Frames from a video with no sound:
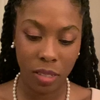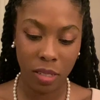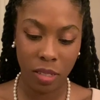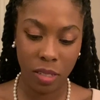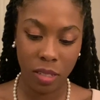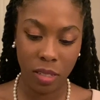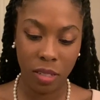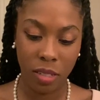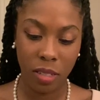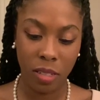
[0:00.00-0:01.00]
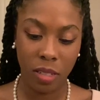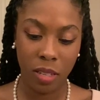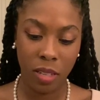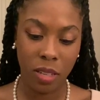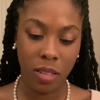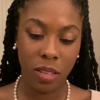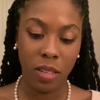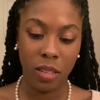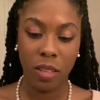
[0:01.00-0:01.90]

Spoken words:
[no speech]